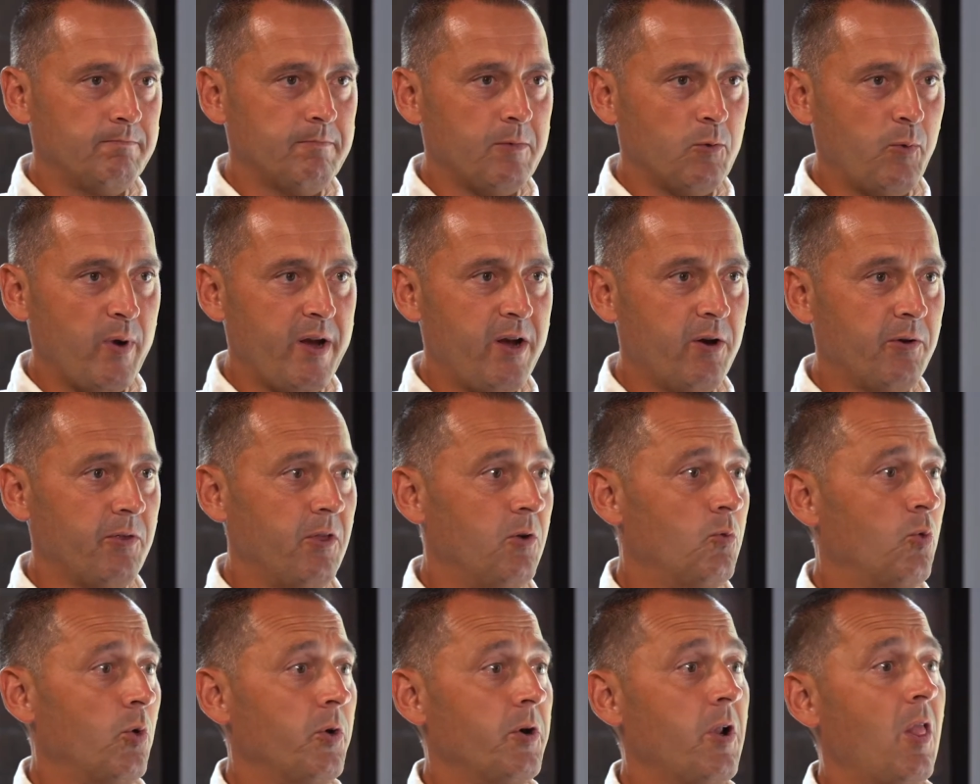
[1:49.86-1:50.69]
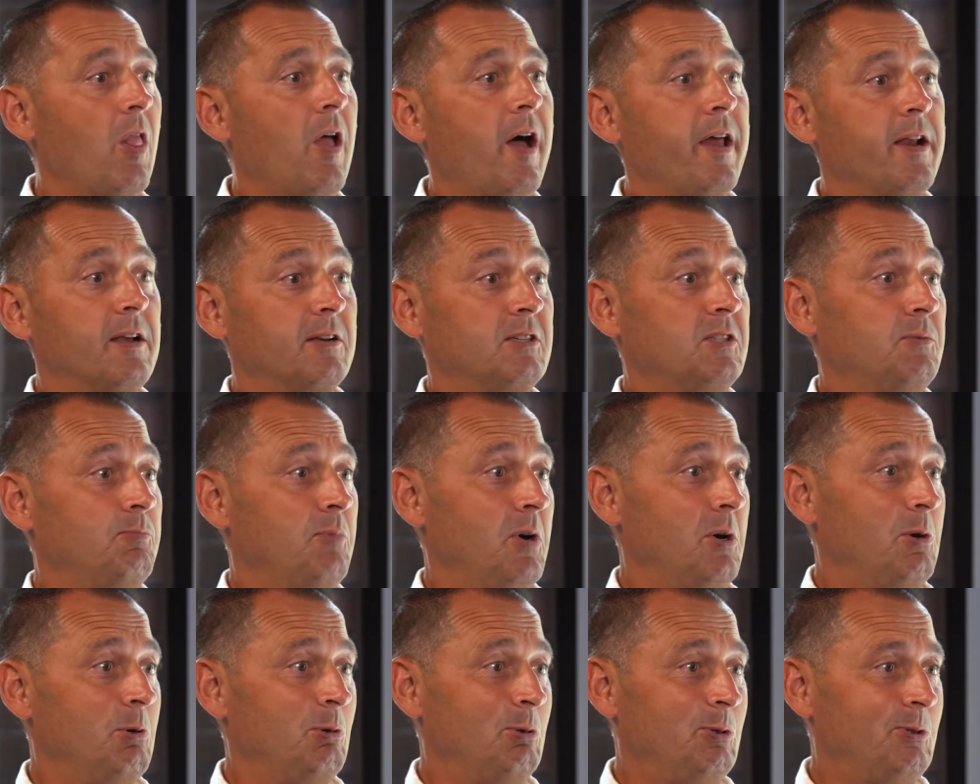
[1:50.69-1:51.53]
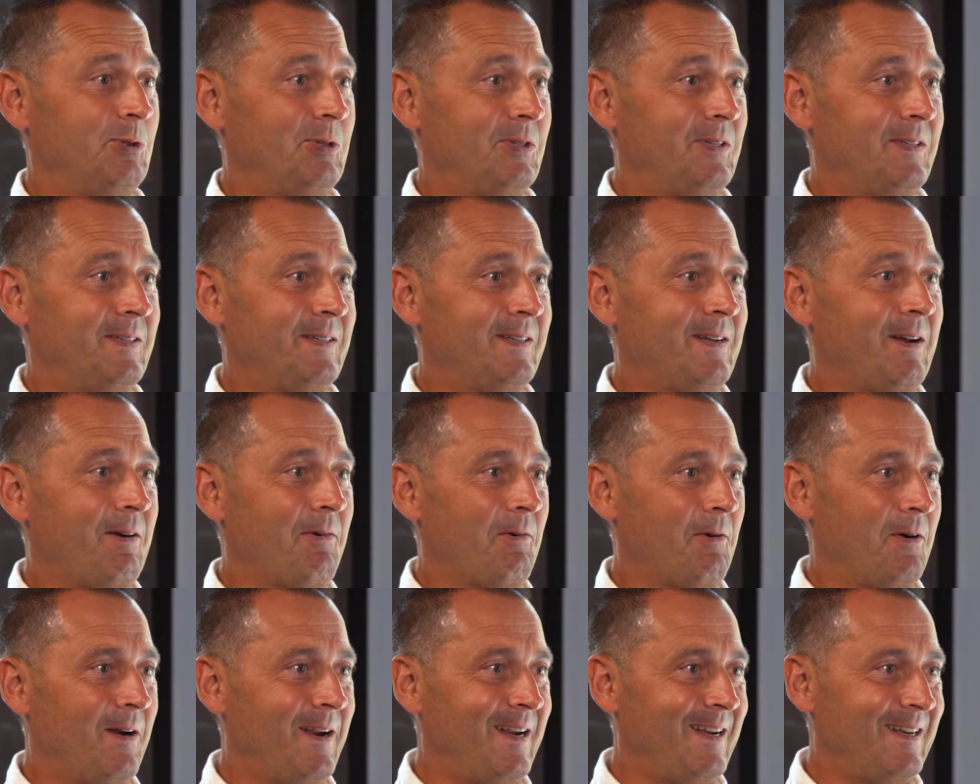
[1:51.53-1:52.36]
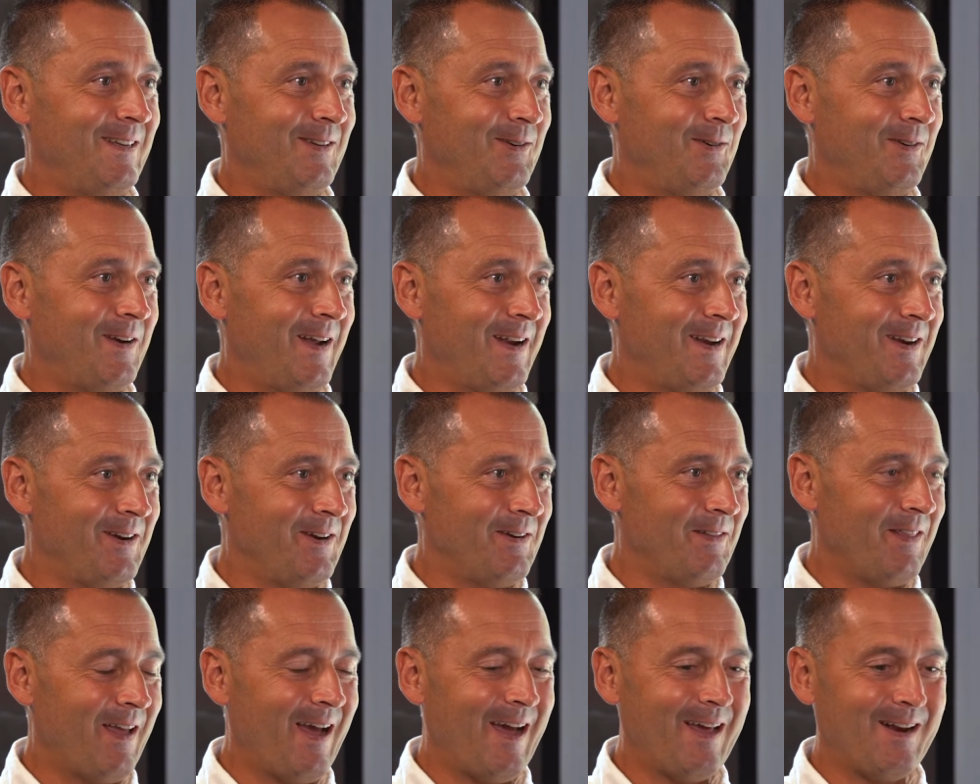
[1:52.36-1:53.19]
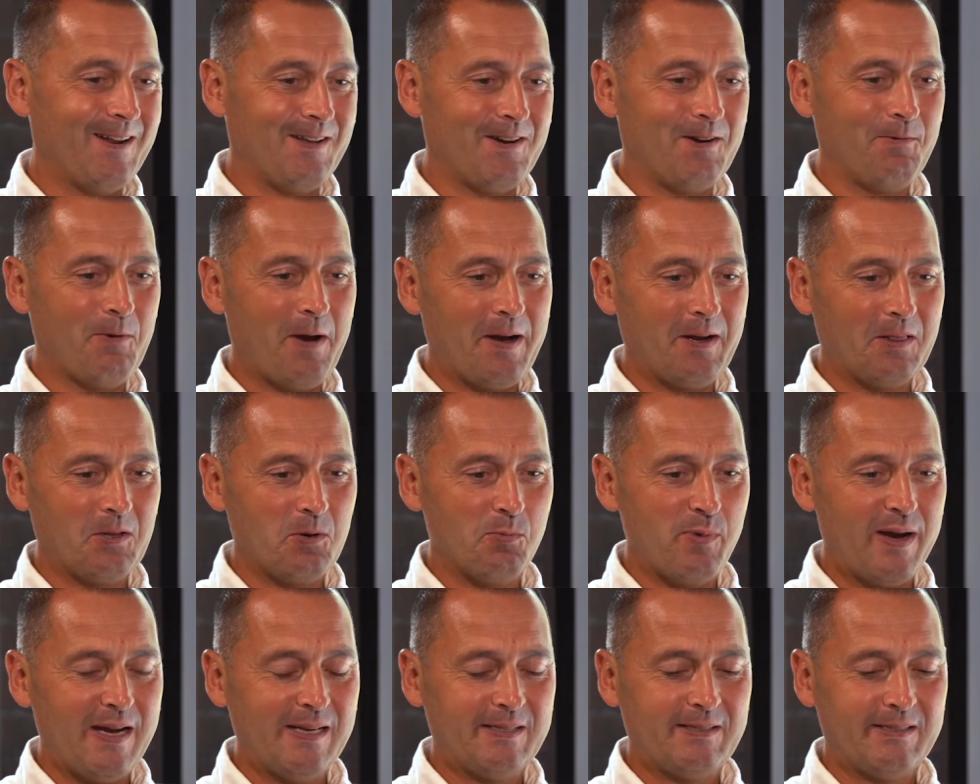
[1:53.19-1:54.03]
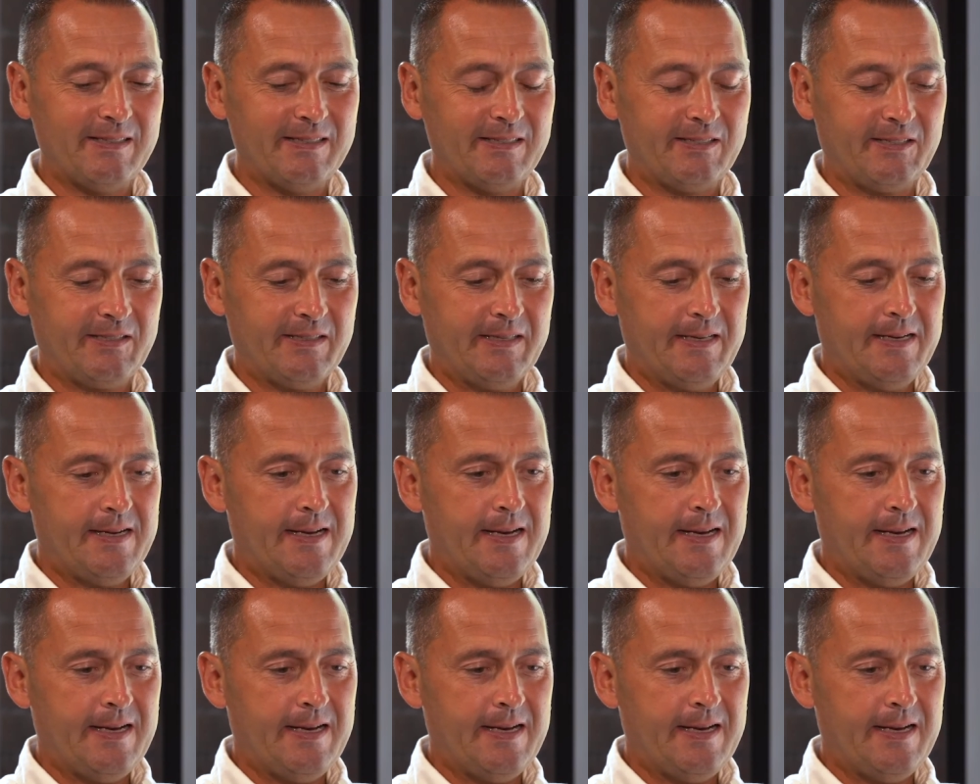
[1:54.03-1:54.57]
we hear the word a lot, exposed, right? You and I hear that on a regular basis.